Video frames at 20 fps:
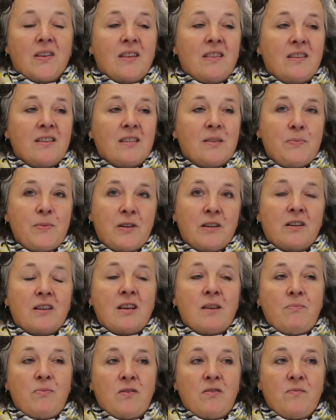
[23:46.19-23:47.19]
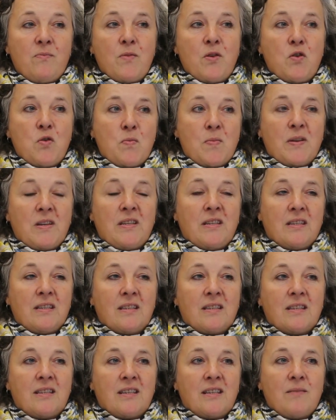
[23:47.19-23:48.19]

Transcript: There's been a couple of moments